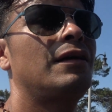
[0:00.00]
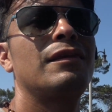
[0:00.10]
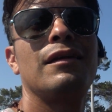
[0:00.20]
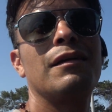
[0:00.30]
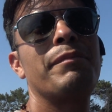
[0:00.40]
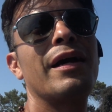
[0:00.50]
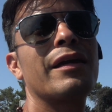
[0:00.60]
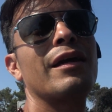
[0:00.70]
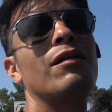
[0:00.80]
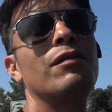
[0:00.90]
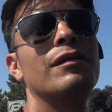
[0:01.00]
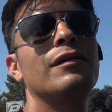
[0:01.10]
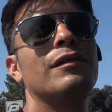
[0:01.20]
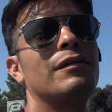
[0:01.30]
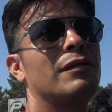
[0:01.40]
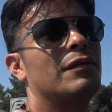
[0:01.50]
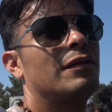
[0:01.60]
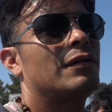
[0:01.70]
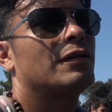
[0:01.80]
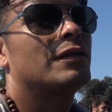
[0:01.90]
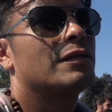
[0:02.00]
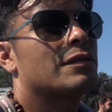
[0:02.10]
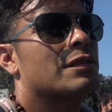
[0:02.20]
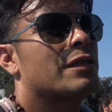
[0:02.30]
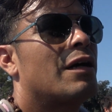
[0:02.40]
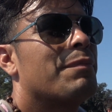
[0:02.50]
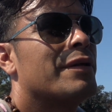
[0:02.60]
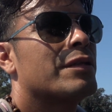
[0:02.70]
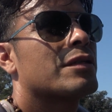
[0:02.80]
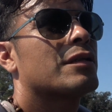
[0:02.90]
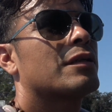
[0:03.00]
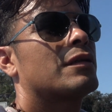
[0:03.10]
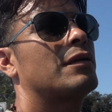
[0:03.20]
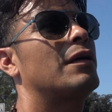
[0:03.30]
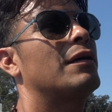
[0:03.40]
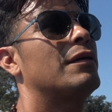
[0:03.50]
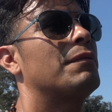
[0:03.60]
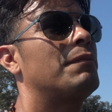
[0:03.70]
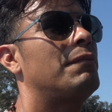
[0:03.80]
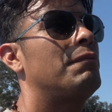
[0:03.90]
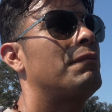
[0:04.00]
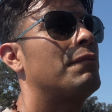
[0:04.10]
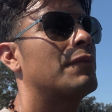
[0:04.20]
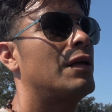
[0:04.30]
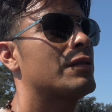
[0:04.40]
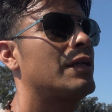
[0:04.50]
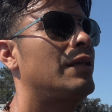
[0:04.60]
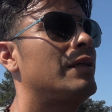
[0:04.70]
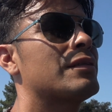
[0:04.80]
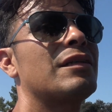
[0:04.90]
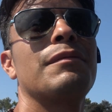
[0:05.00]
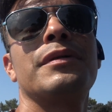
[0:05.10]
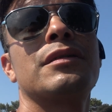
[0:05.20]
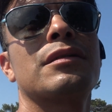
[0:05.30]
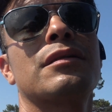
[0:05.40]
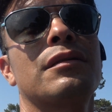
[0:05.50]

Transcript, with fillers: I think Pacquiao. What round? Stoppage. Um, I'll say late stoppage.